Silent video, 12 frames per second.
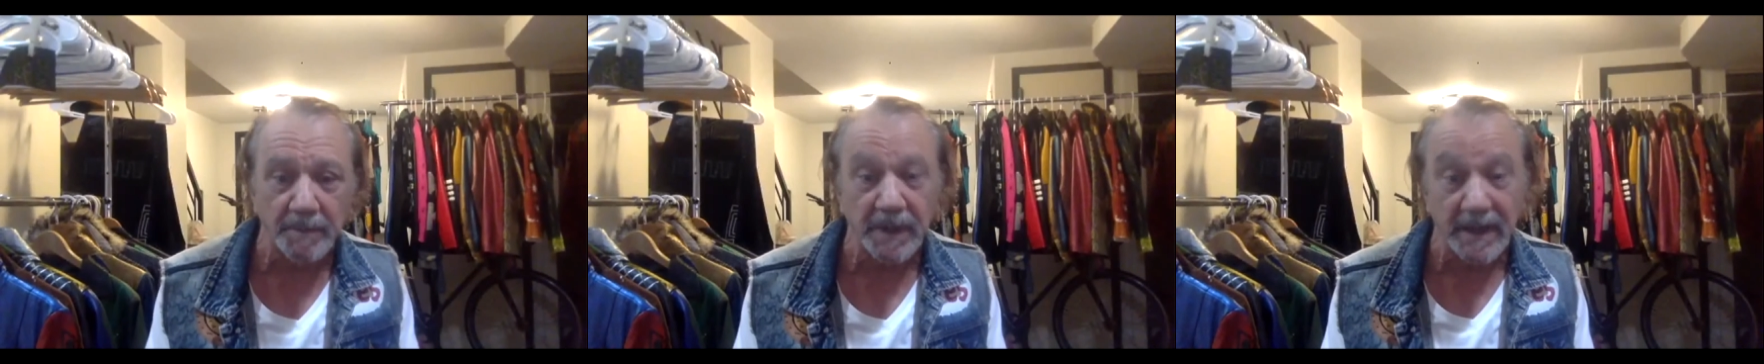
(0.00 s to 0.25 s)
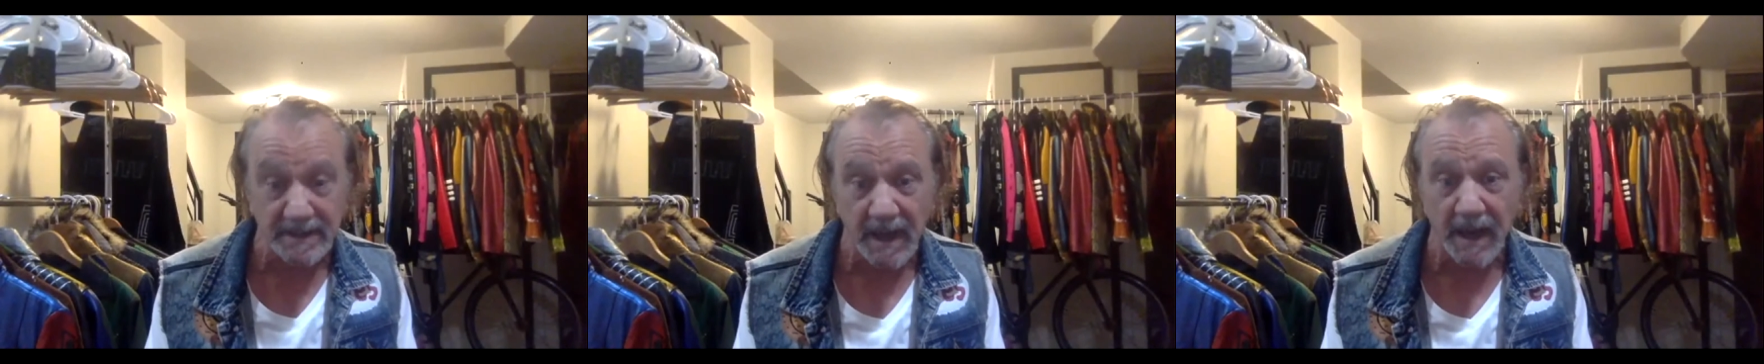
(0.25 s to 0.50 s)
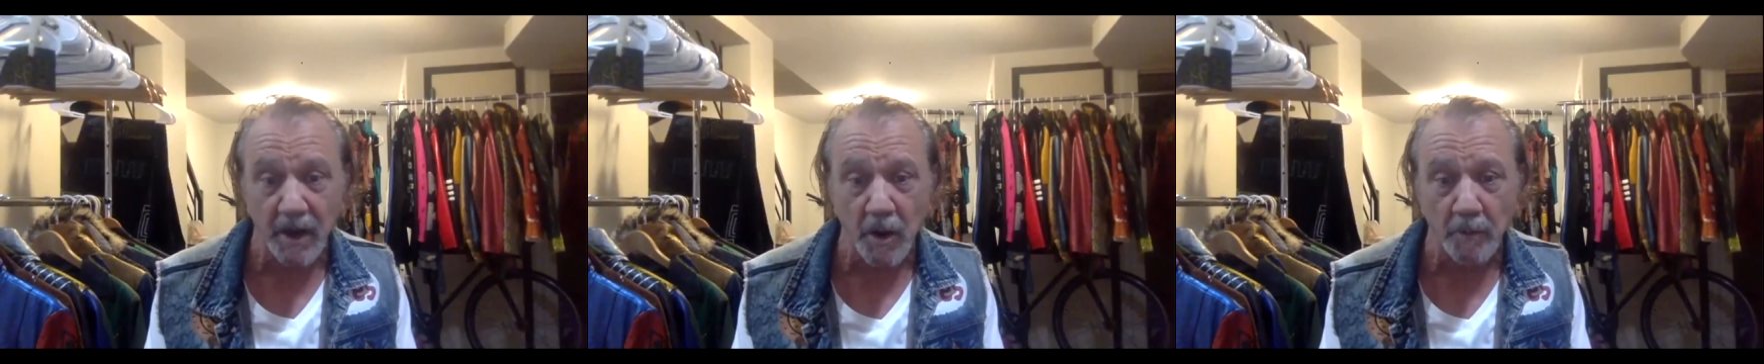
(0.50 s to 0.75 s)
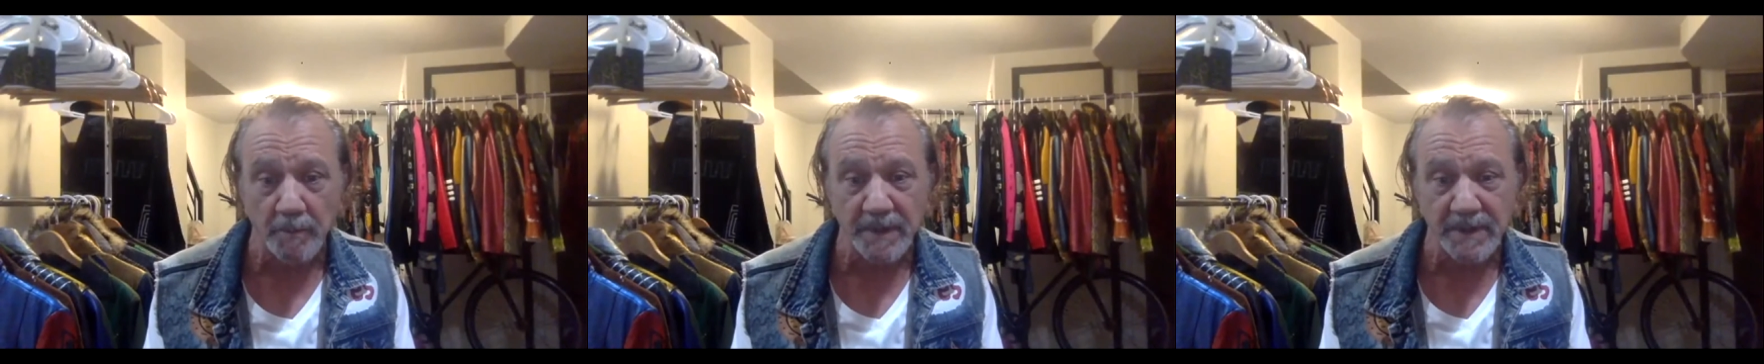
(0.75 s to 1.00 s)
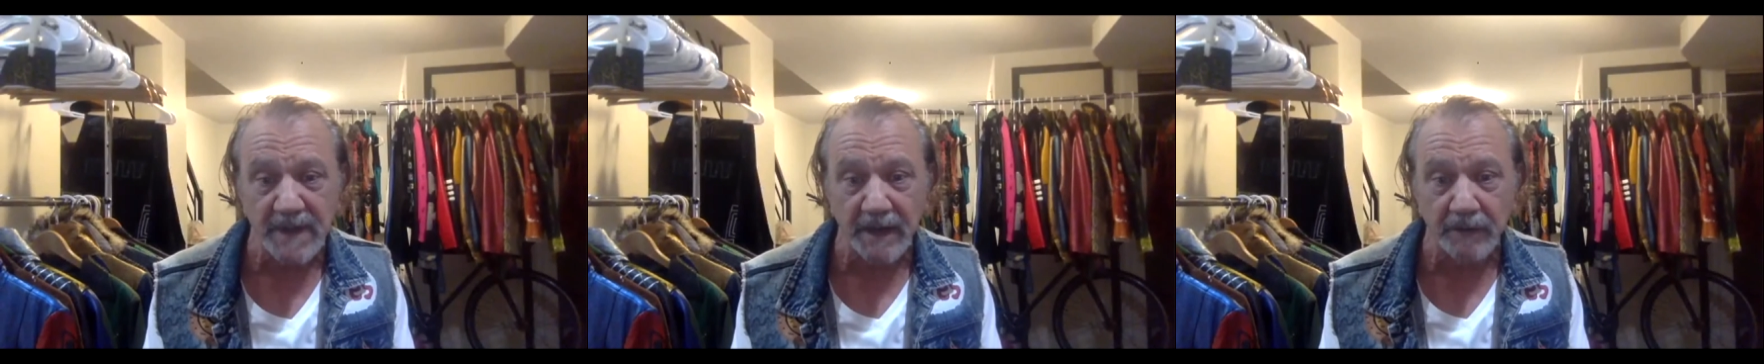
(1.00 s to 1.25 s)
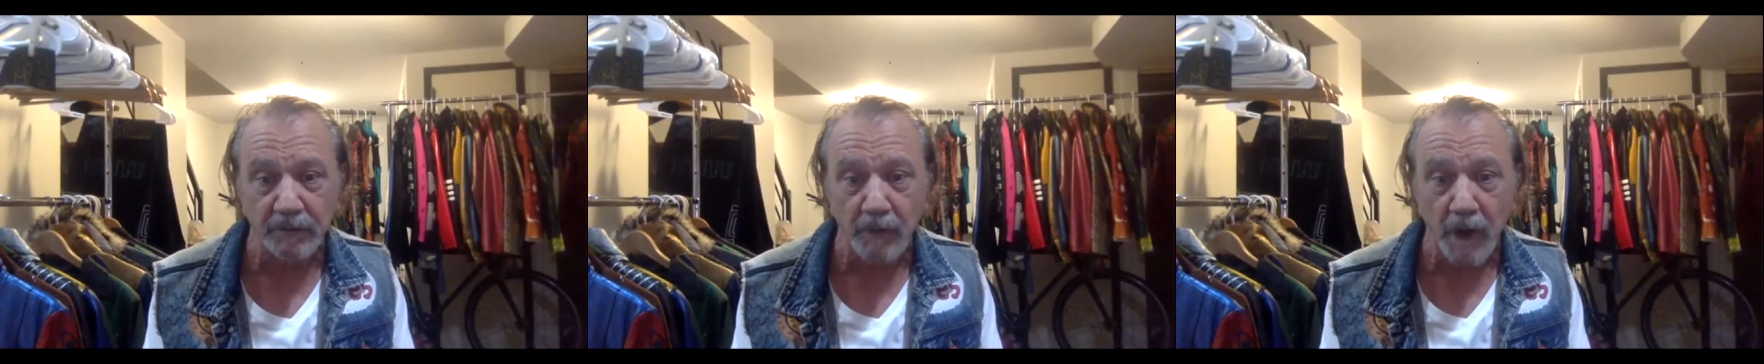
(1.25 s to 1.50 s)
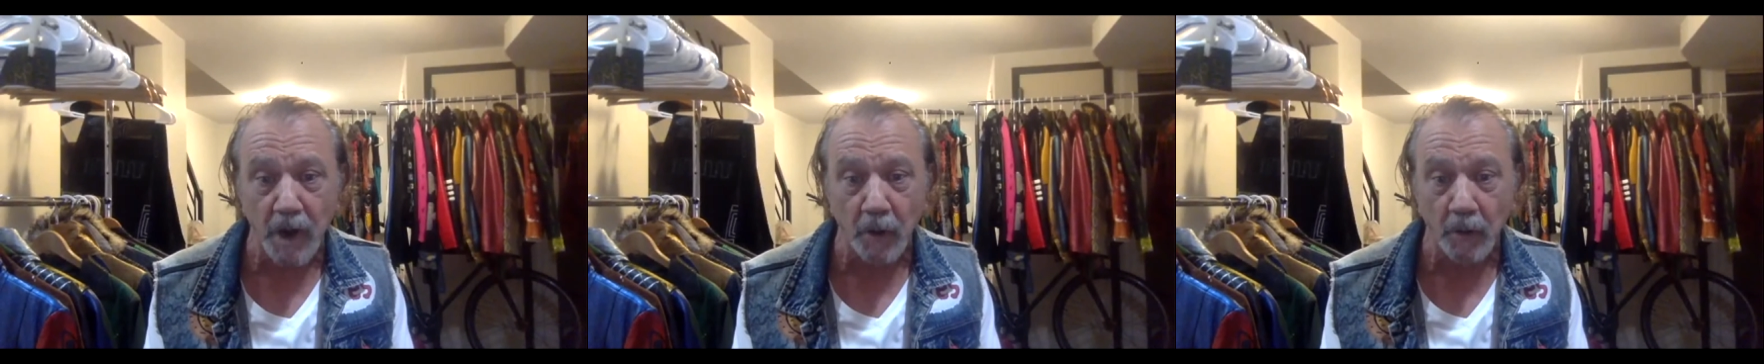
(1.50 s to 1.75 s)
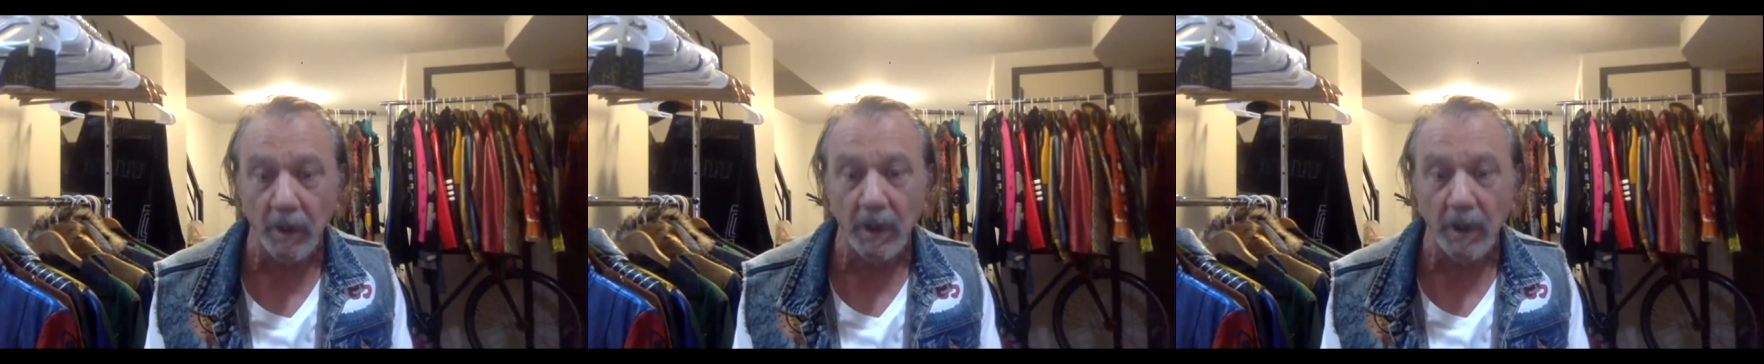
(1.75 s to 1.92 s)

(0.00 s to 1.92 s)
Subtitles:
place, I hope, as I grow.